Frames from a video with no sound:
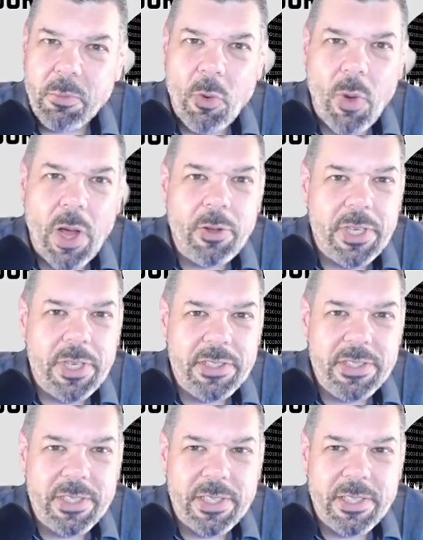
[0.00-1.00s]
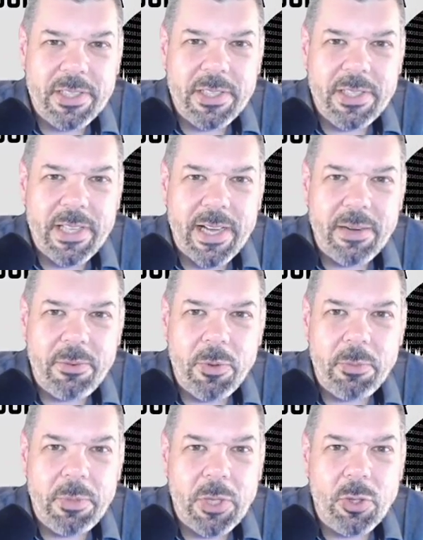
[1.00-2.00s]
qualities that
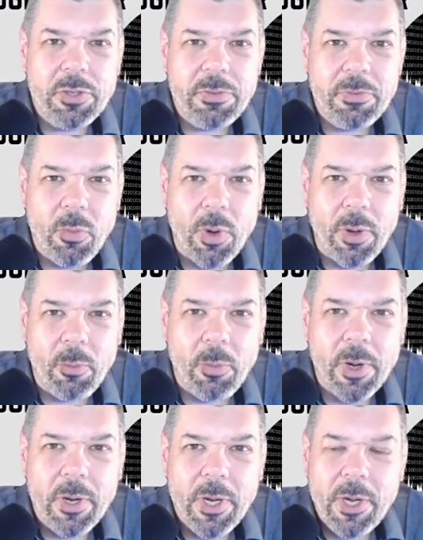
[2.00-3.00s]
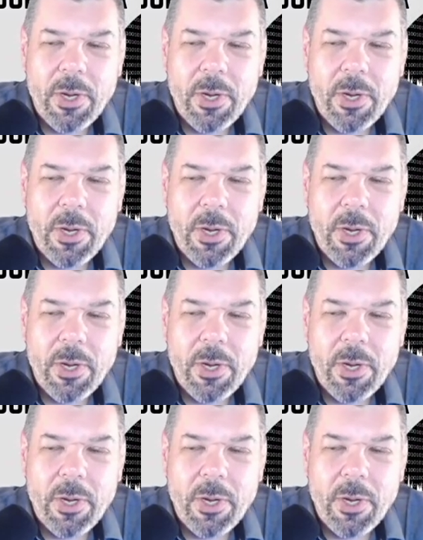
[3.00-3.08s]
would be looked for? What